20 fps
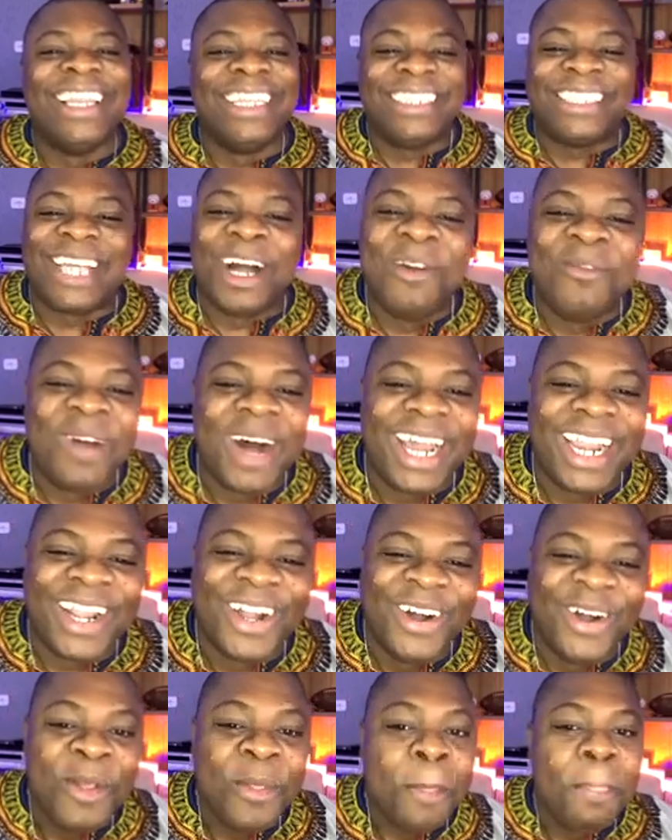somebody who,
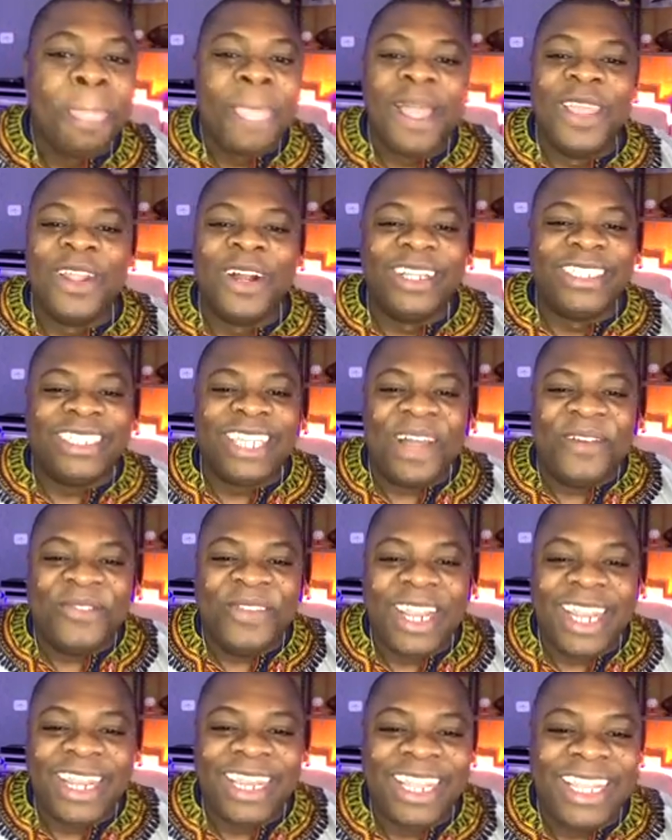
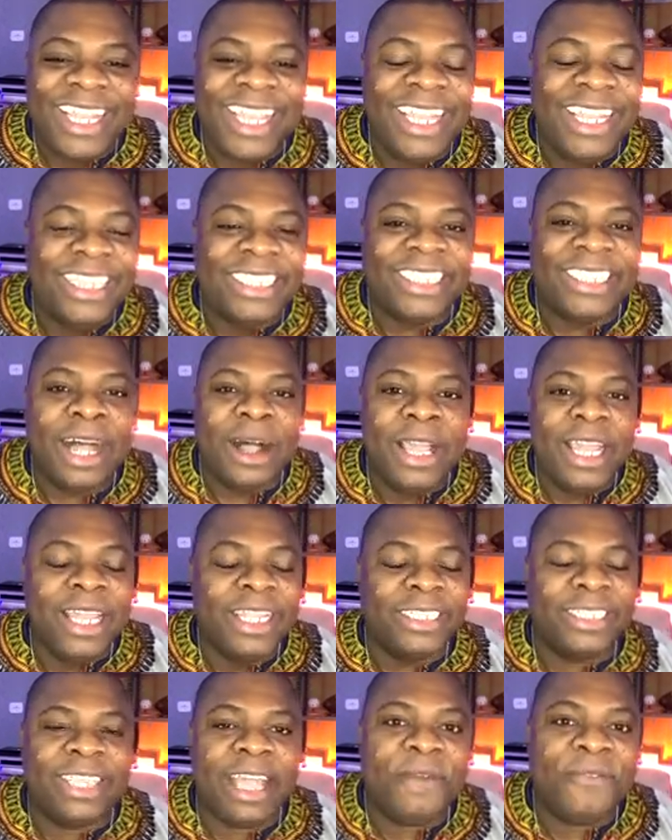definitely it is
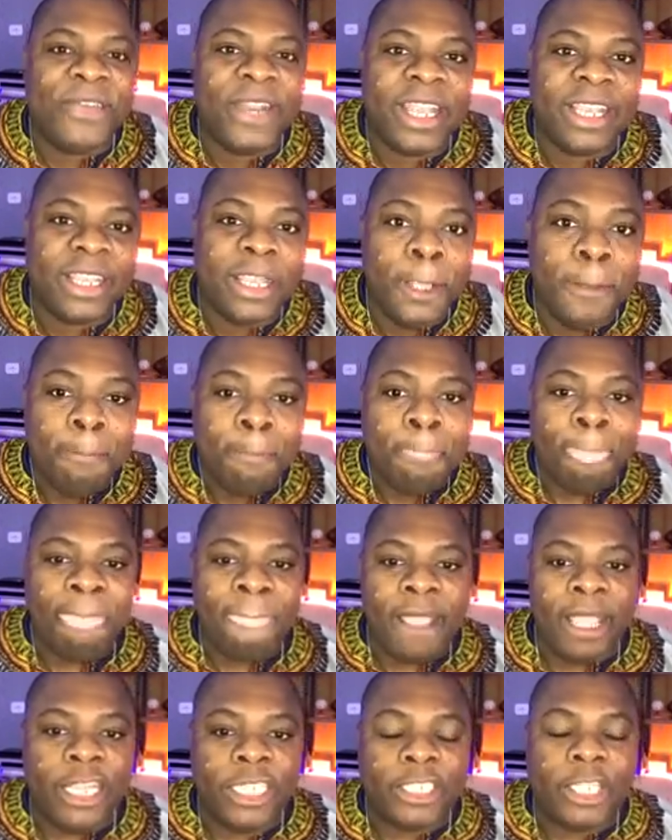definitely it
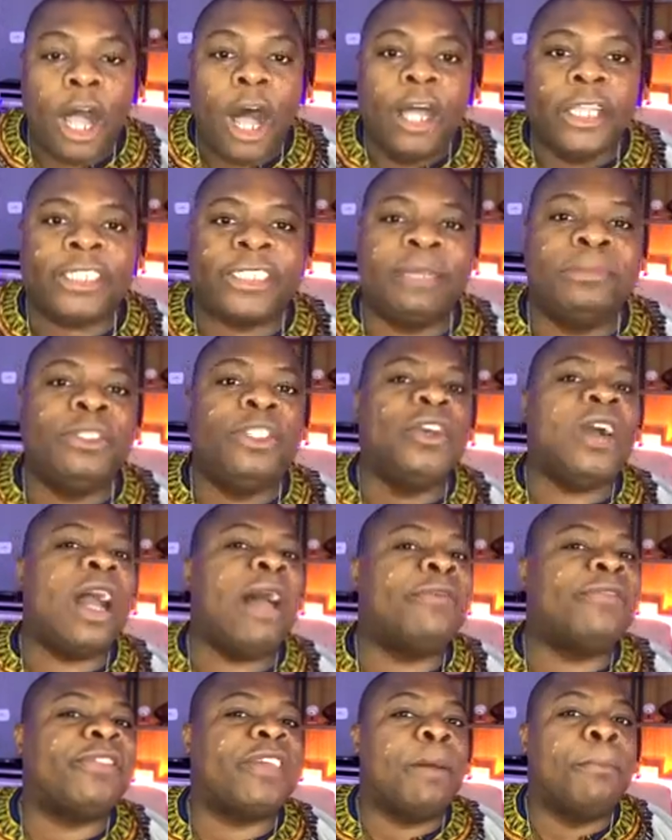is awesome to have
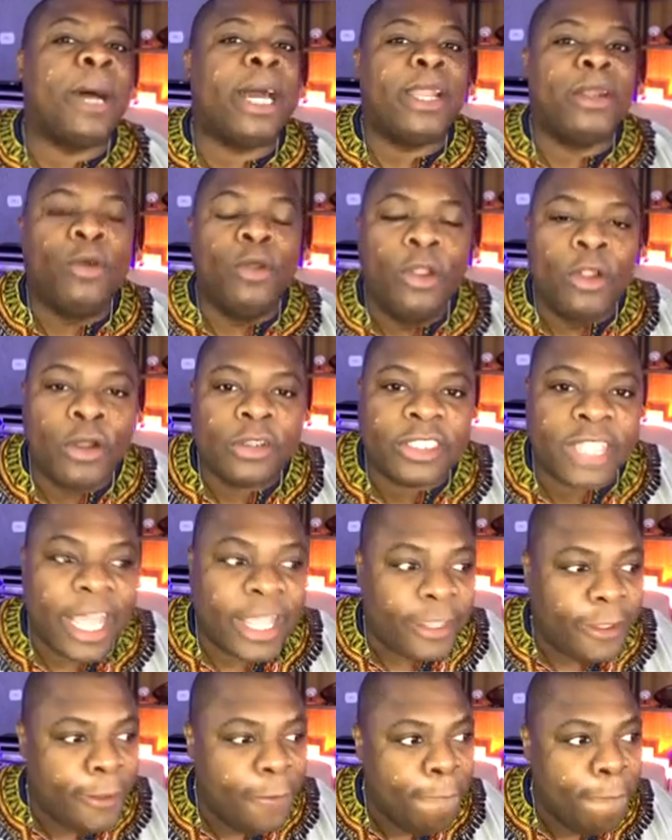somebody who looks like you who